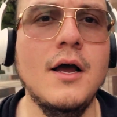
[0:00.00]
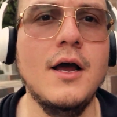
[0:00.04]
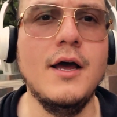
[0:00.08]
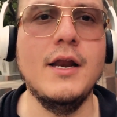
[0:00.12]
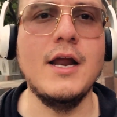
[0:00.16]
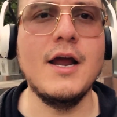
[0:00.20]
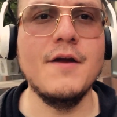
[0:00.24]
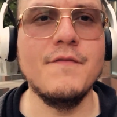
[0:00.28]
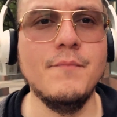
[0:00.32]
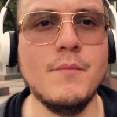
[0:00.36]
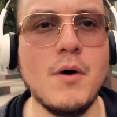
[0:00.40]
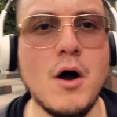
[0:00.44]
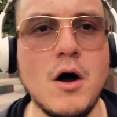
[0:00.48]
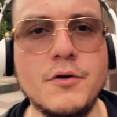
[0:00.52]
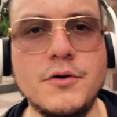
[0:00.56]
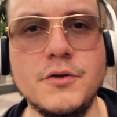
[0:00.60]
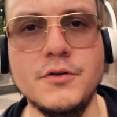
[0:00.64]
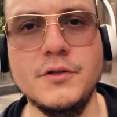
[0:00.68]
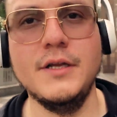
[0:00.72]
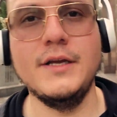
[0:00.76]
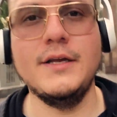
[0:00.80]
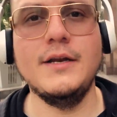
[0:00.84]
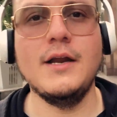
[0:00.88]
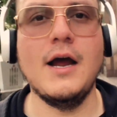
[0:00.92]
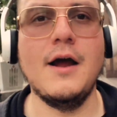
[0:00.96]
And I've
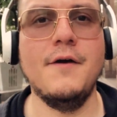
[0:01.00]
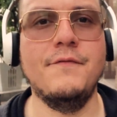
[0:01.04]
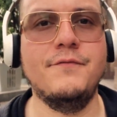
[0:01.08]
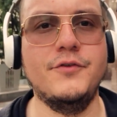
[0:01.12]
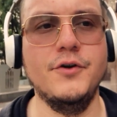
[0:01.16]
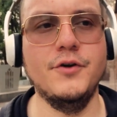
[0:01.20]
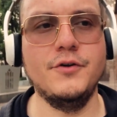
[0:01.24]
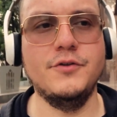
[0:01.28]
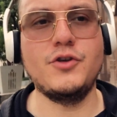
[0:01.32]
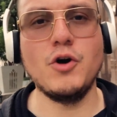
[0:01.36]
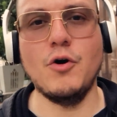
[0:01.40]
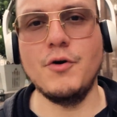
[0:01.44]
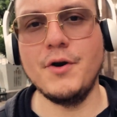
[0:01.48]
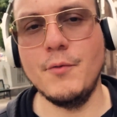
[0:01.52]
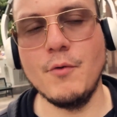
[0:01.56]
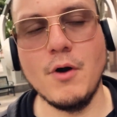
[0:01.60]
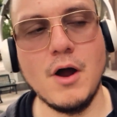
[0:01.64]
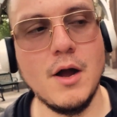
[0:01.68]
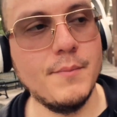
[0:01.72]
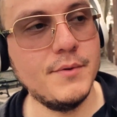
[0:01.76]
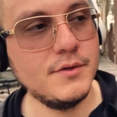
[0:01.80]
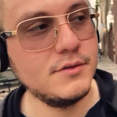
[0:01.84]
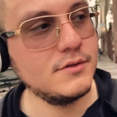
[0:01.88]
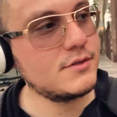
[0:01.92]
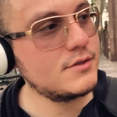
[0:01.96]
modeled it after Tony
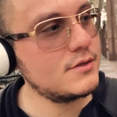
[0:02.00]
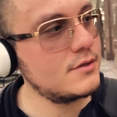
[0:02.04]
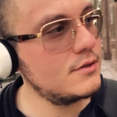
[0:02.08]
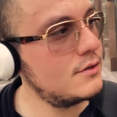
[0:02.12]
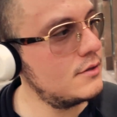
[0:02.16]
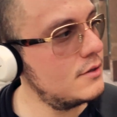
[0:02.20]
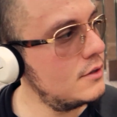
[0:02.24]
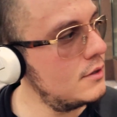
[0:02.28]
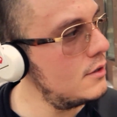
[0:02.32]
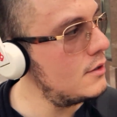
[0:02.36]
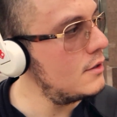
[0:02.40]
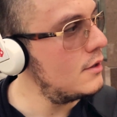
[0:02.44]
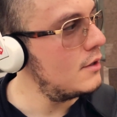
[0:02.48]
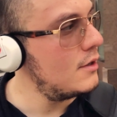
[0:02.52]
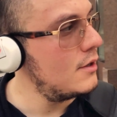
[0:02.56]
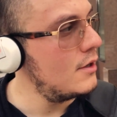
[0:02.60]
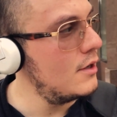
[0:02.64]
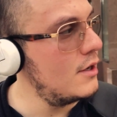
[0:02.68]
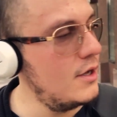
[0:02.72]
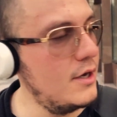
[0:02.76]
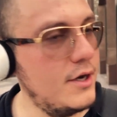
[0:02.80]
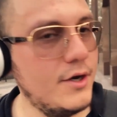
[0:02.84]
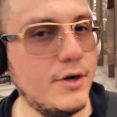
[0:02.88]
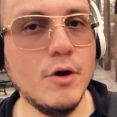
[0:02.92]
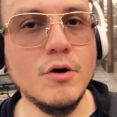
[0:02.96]
Robbins.
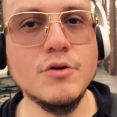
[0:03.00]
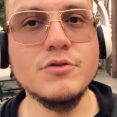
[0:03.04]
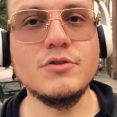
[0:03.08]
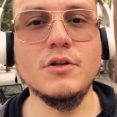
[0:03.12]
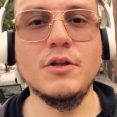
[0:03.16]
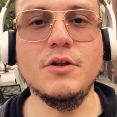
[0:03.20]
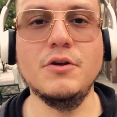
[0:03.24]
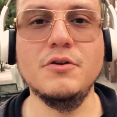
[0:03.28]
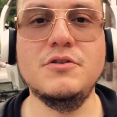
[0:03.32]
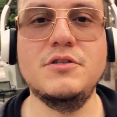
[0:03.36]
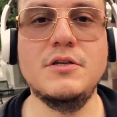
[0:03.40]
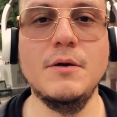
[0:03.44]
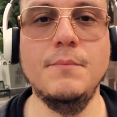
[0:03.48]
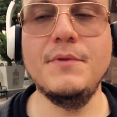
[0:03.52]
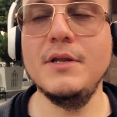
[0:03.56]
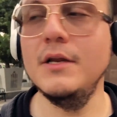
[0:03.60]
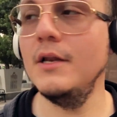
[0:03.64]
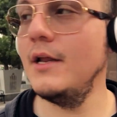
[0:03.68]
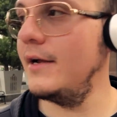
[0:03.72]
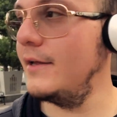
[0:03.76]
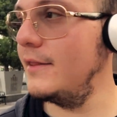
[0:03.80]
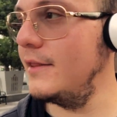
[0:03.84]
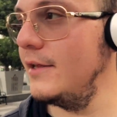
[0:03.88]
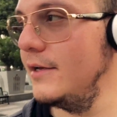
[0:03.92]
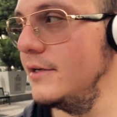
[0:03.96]
And it goes a little something
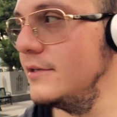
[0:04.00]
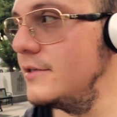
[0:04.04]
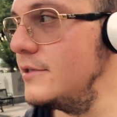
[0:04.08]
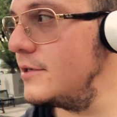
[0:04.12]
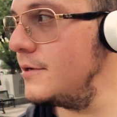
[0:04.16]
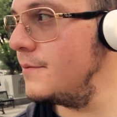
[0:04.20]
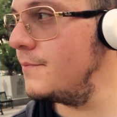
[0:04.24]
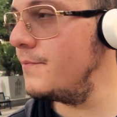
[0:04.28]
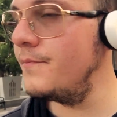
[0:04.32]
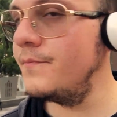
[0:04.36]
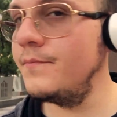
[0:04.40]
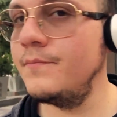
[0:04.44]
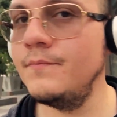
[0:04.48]
like this.